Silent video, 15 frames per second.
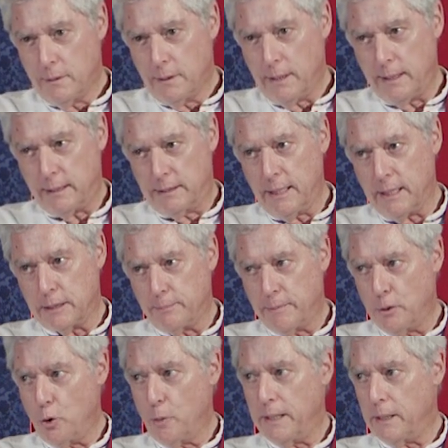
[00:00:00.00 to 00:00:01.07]
It exists,
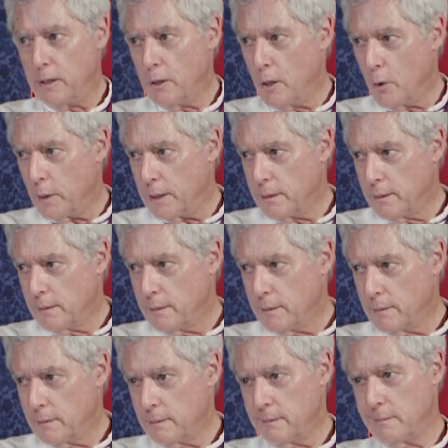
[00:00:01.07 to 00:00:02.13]
but nobody can know it.
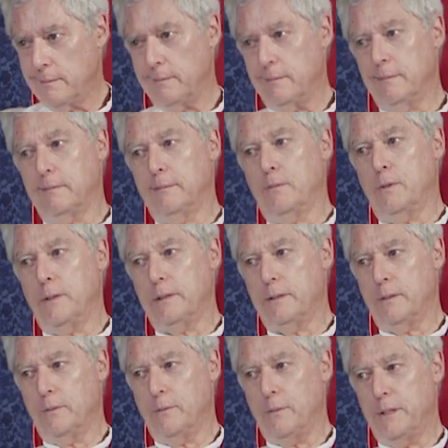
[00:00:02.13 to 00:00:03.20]
Where's
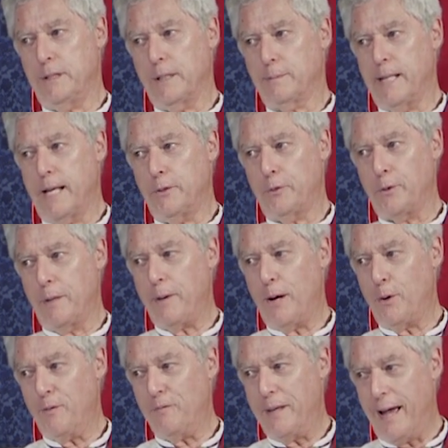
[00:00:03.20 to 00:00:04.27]
the explanatory
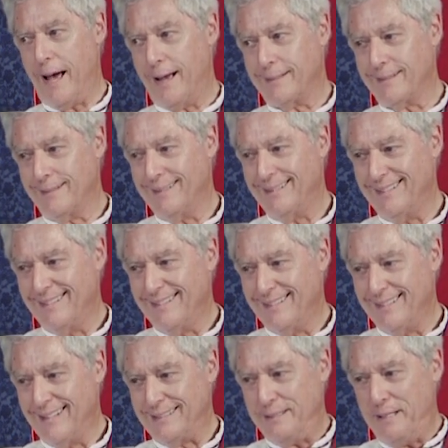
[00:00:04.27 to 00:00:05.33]
power of that?
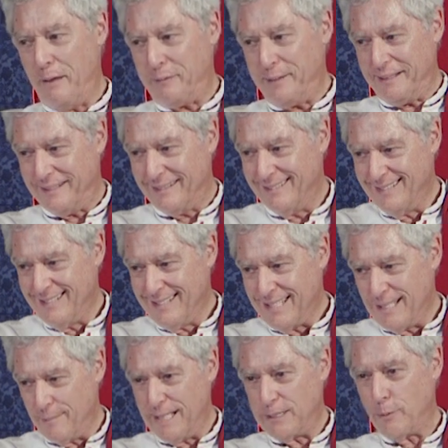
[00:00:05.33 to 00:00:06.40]
It's nothing.
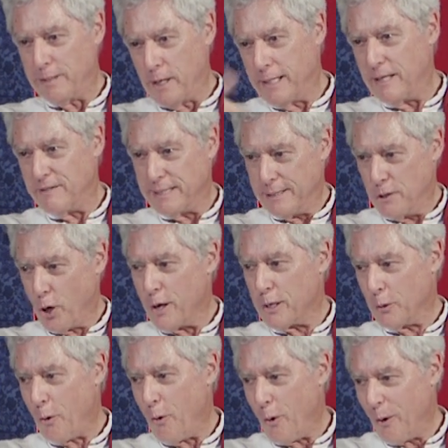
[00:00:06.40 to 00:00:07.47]
You may as well not talk
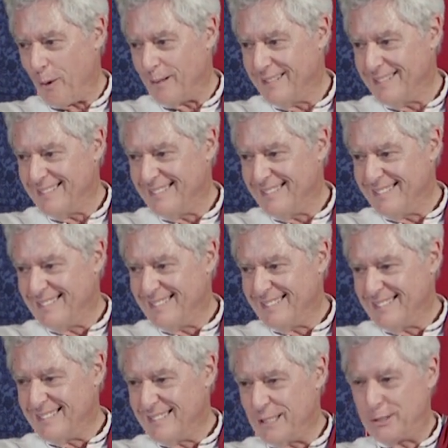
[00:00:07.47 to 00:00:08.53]
at all.
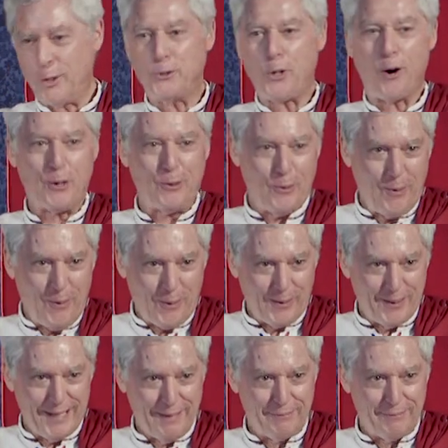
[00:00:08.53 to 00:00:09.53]
Just don't talk at all.